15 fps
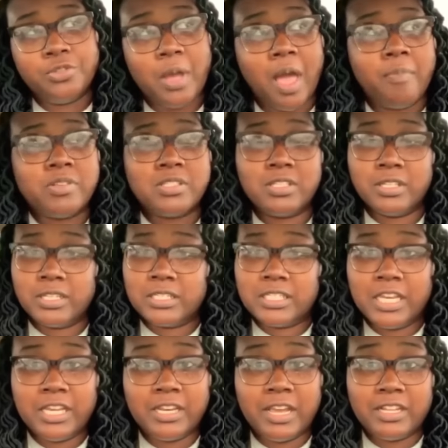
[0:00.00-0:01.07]
you, I was still a
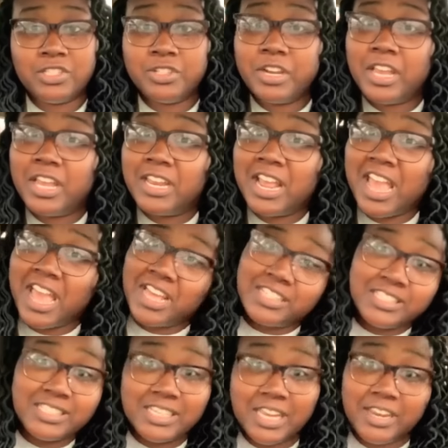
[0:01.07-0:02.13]
teenager. And
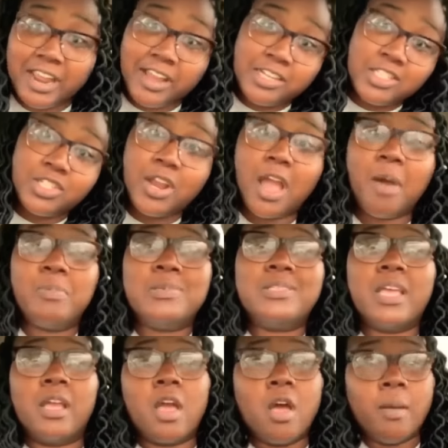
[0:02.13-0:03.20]
as a teenager, I was
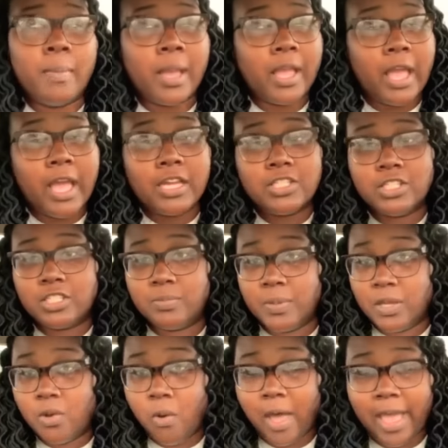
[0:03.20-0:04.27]
like, oh my God, just
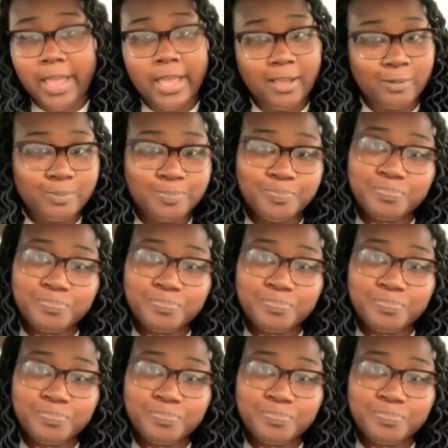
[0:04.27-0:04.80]
be quiet.